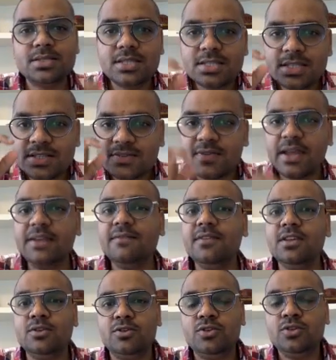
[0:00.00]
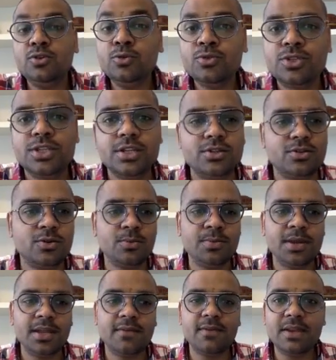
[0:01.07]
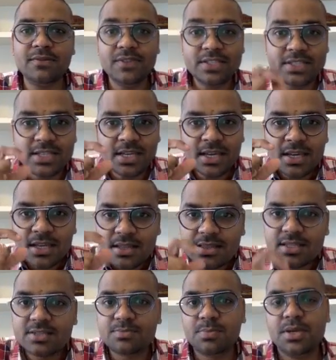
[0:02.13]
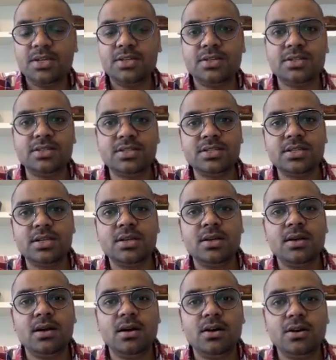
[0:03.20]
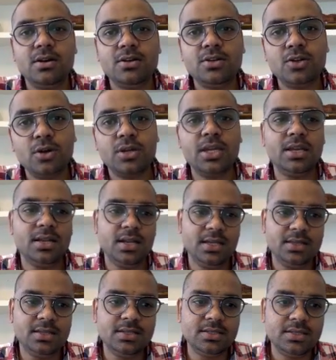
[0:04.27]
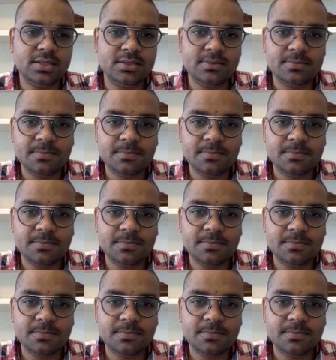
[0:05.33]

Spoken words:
This is when we use this rubric, when we see this patient's talking like this.